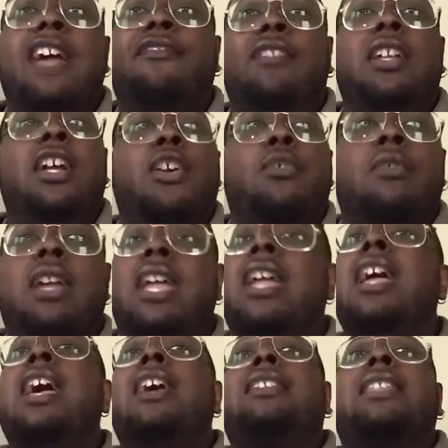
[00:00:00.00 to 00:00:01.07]
agree
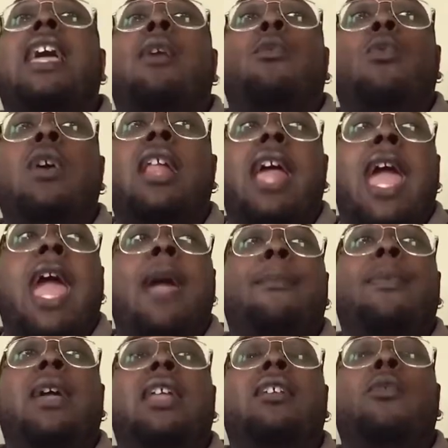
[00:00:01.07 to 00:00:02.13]
that what
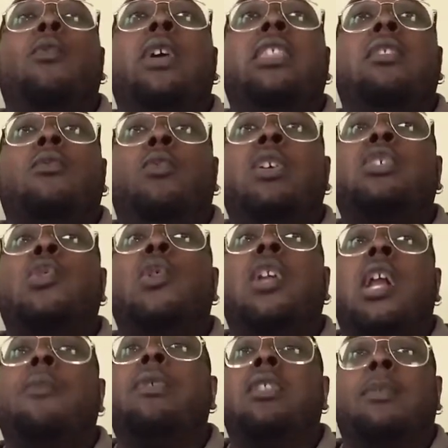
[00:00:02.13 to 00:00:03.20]
happened with what's going
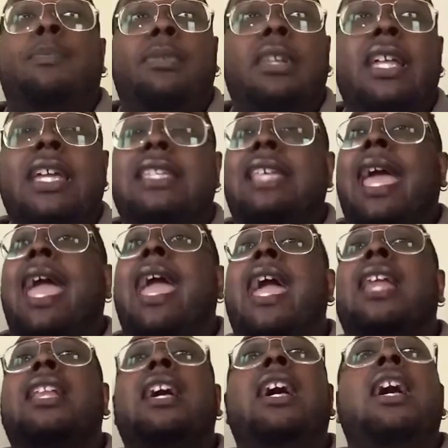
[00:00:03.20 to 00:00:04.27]
on with the police
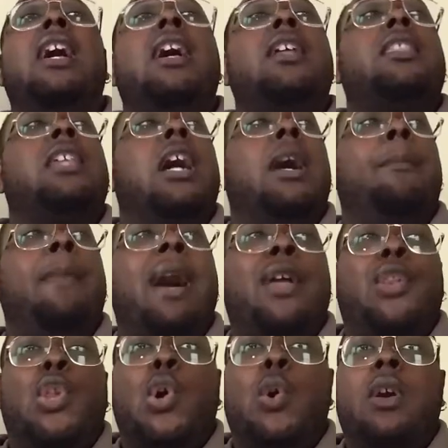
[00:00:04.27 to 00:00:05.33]
and
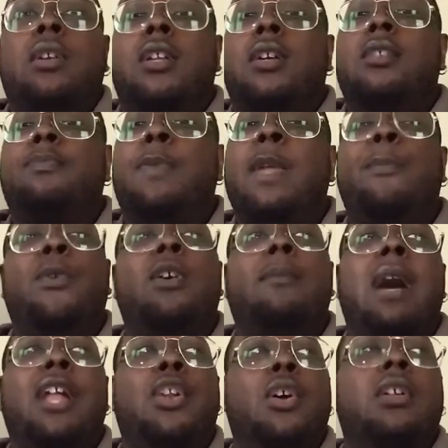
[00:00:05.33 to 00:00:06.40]
the people
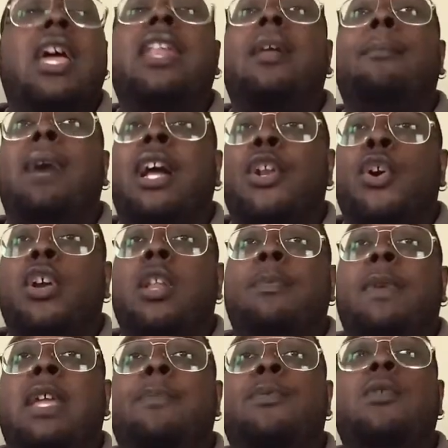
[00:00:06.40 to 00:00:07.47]
in the minority
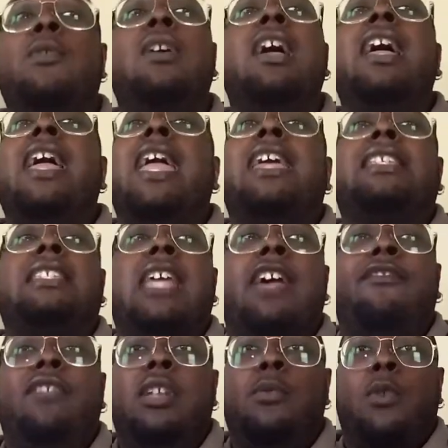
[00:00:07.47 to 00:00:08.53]
people is
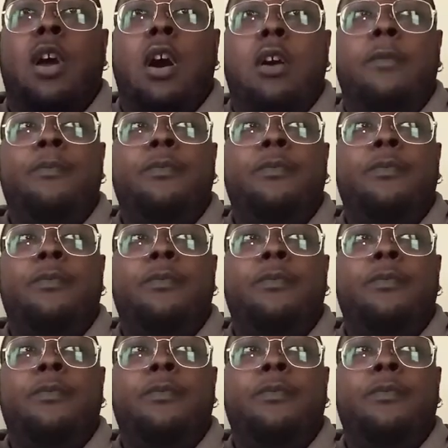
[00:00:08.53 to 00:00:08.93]
definitely wrong.